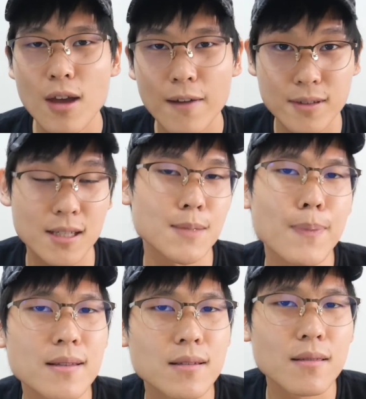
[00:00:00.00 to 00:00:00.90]
You have the
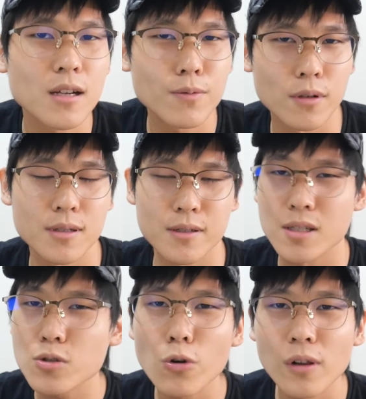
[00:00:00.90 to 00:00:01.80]
suspense in there because there's
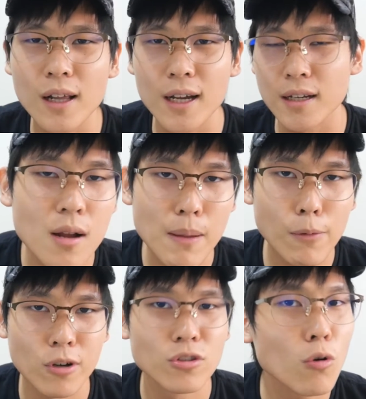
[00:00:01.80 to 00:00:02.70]
a storyline.
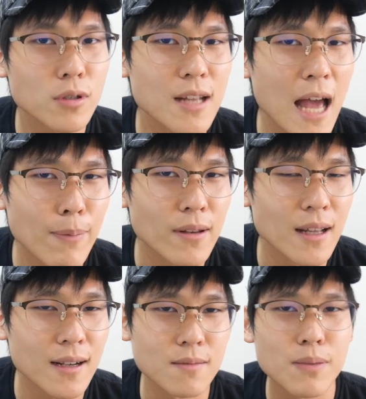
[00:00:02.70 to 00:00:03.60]
People want to know what's going to happen
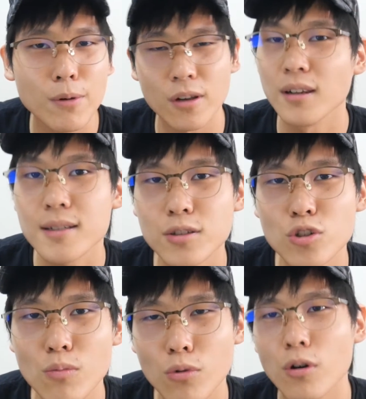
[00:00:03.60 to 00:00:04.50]
next, and people are going to listen to
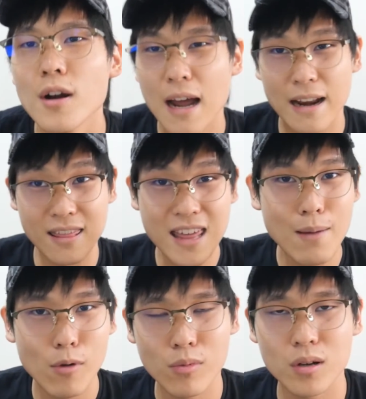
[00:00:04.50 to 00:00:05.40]
you more. And in
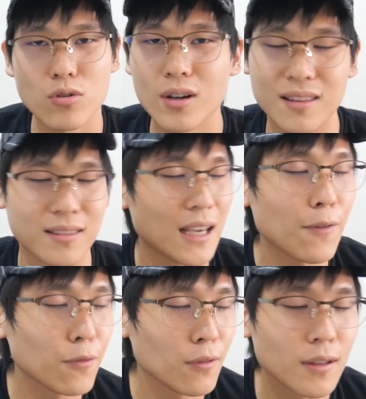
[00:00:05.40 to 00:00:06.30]
that moment, you are
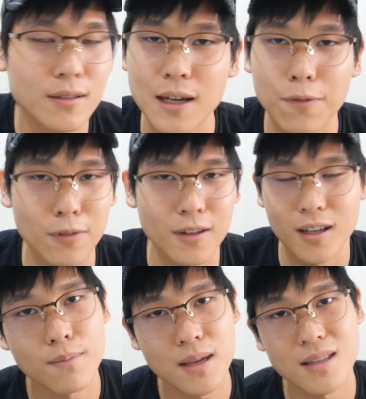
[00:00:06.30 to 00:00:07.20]
definitely, definitely
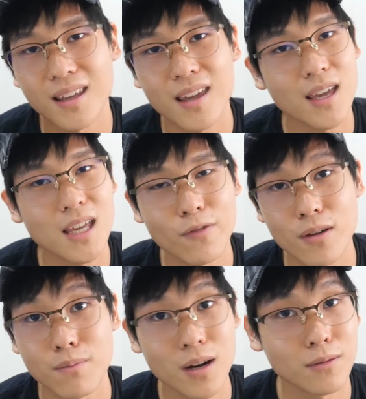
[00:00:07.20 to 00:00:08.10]
going to be the king of
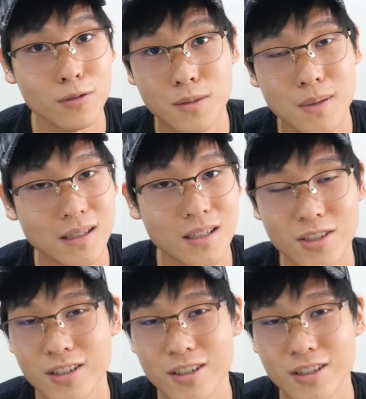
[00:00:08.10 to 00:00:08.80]
impromptu speaking.